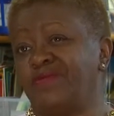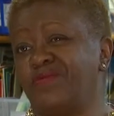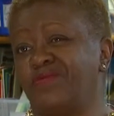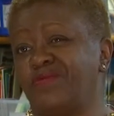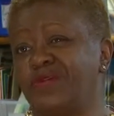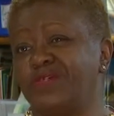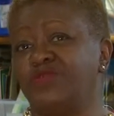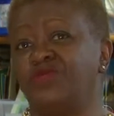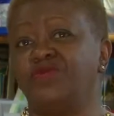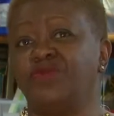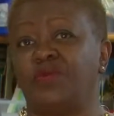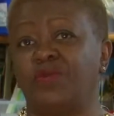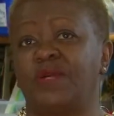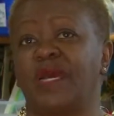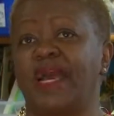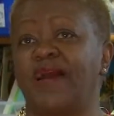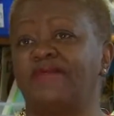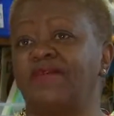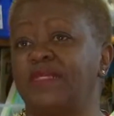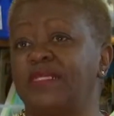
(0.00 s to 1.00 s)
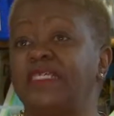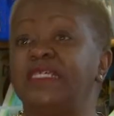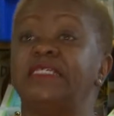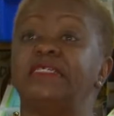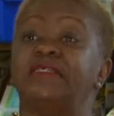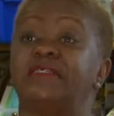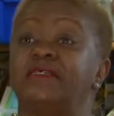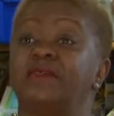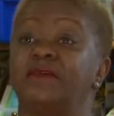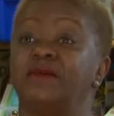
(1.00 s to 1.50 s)
when you don't have a
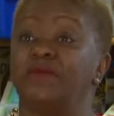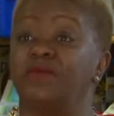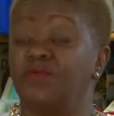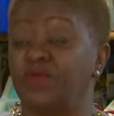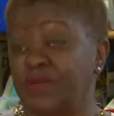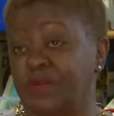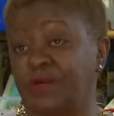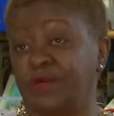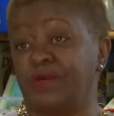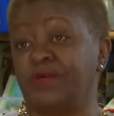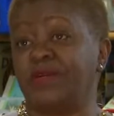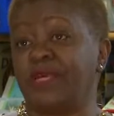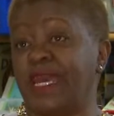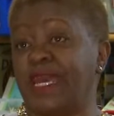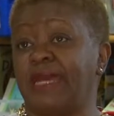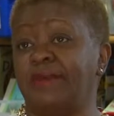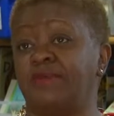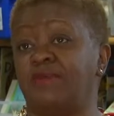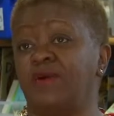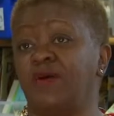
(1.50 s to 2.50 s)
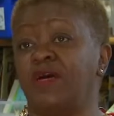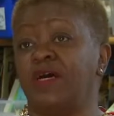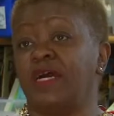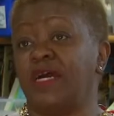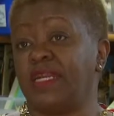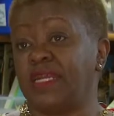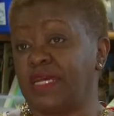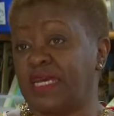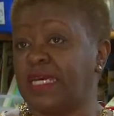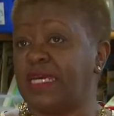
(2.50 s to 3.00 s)
lease with your name
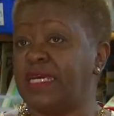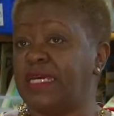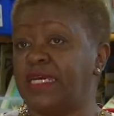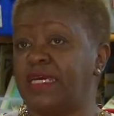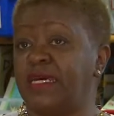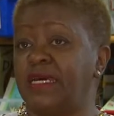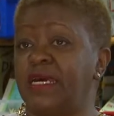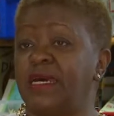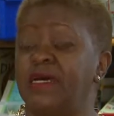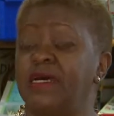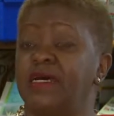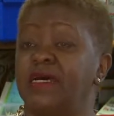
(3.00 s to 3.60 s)
and a key